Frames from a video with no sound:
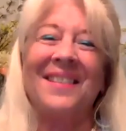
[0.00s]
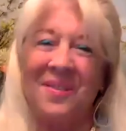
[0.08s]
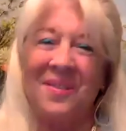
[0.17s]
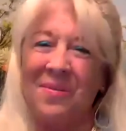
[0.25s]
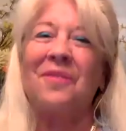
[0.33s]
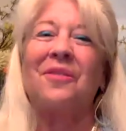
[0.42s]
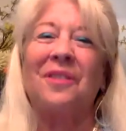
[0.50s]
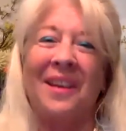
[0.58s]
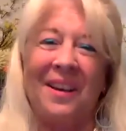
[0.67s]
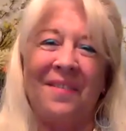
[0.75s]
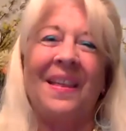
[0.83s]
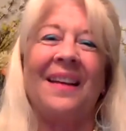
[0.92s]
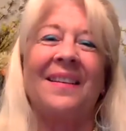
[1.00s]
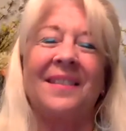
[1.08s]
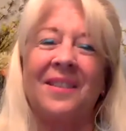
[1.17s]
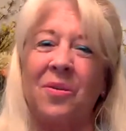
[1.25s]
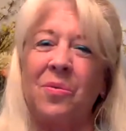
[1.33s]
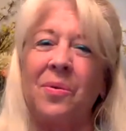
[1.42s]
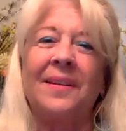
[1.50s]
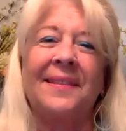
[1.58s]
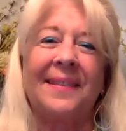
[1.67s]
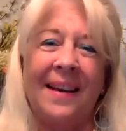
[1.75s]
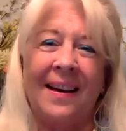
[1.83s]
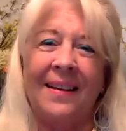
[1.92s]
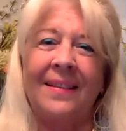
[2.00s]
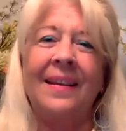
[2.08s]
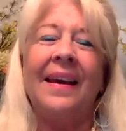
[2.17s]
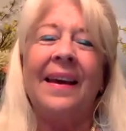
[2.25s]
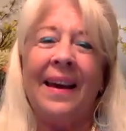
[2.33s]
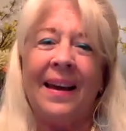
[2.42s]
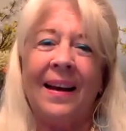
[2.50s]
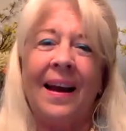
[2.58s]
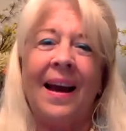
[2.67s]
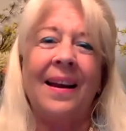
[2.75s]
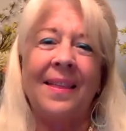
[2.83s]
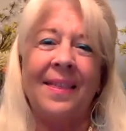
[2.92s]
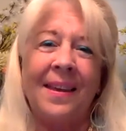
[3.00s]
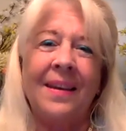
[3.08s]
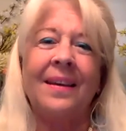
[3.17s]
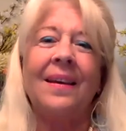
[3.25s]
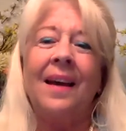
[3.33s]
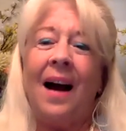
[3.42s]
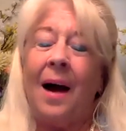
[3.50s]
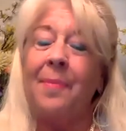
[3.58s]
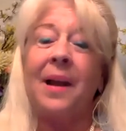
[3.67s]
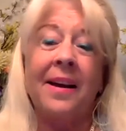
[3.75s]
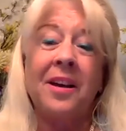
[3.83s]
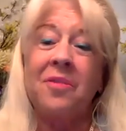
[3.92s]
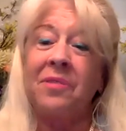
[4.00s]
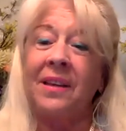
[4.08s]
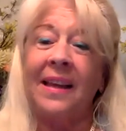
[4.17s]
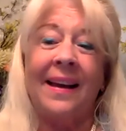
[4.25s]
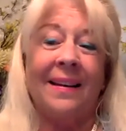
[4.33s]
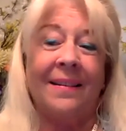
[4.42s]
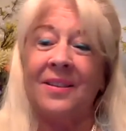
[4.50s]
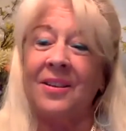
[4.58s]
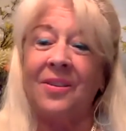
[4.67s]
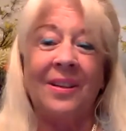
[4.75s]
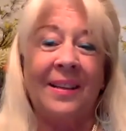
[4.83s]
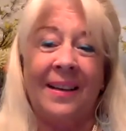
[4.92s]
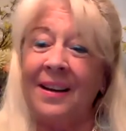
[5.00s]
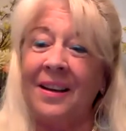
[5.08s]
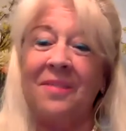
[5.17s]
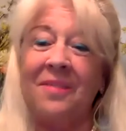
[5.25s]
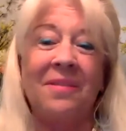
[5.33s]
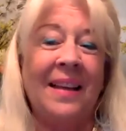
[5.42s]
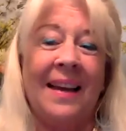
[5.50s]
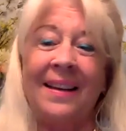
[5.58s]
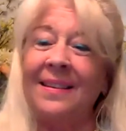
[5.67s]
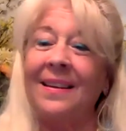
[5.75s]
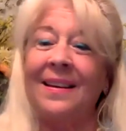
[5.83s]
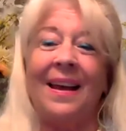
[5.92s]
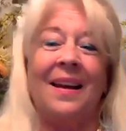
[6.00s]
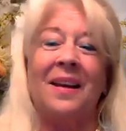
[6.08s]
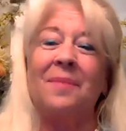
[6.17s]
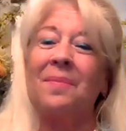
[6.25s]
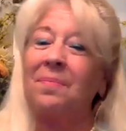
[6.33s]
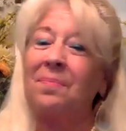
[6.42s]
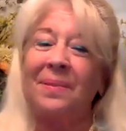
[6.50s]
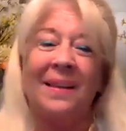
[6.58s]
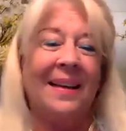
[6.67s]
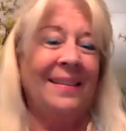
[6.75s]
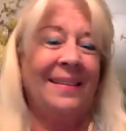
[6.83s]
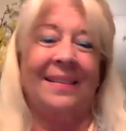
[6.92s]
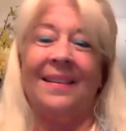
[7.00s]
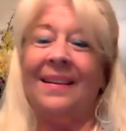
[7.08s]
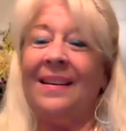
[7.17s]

a wonderful gift. That's so well said. And I think, I mean, I can relate totally. I can relate that any place